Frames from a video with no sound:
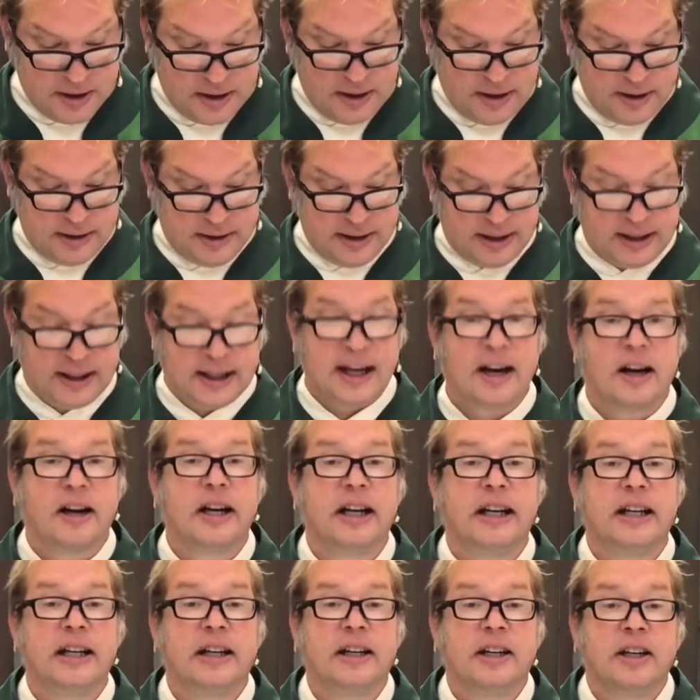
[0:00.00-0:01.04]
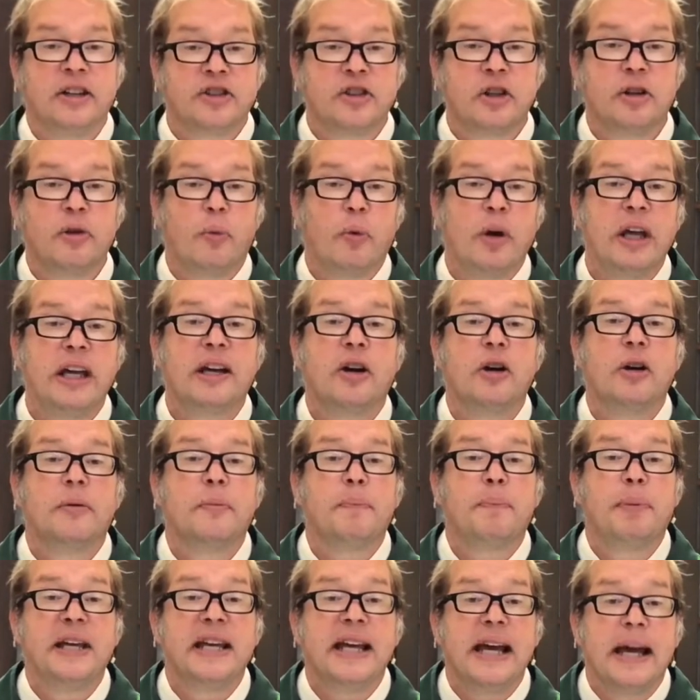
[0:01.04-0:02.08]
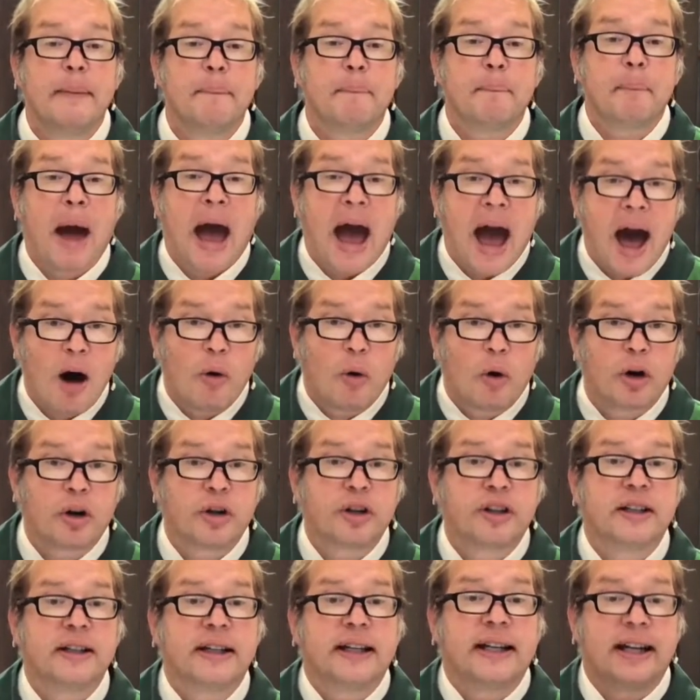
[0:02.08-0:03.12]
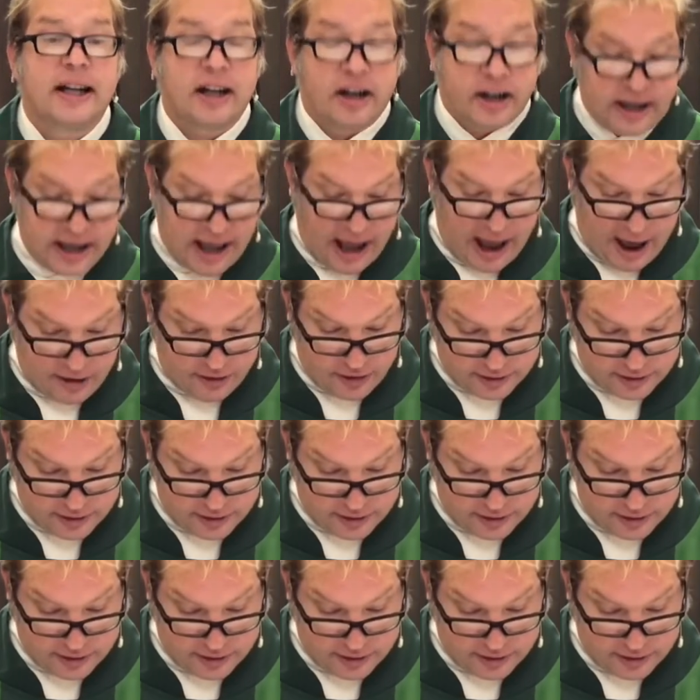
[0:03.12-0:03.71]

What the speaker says: to carry, so that we could be empowered to carry out